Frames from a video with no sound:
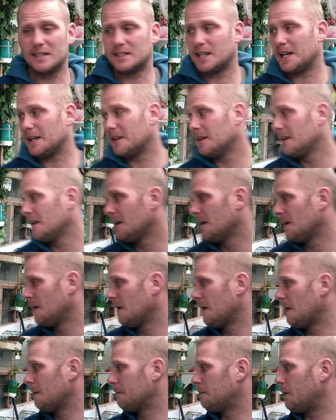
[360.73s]
in,
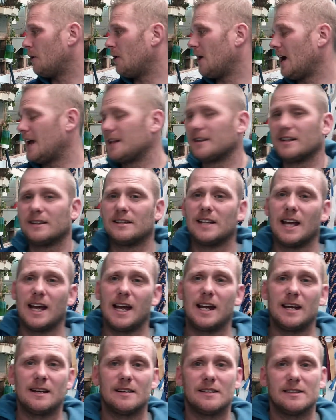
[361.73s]
but end of
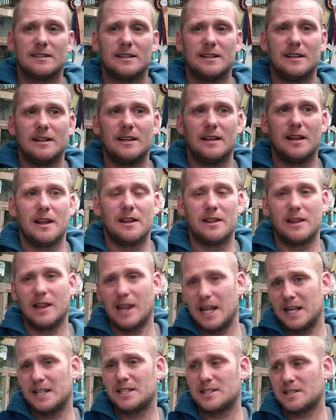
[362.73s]
day,
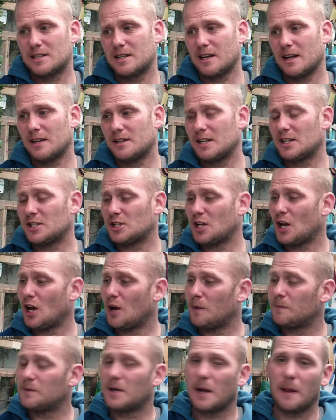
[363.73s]
least
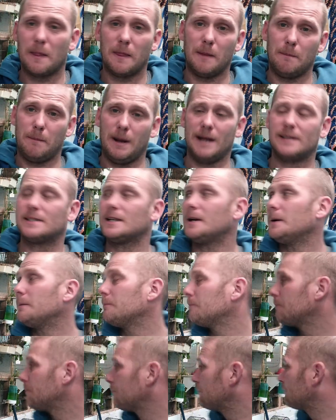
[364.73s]
disturbed the better.
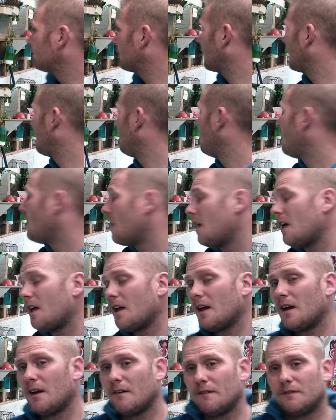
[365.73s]

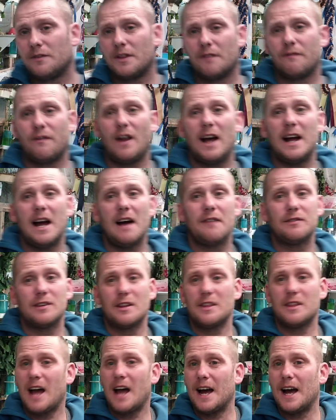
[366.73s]
The flight after
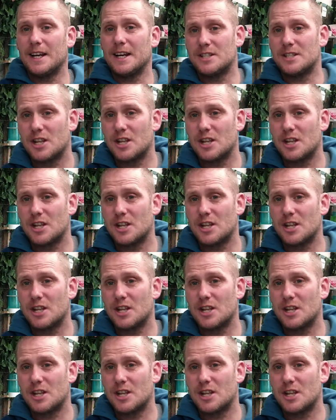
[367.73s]
that is the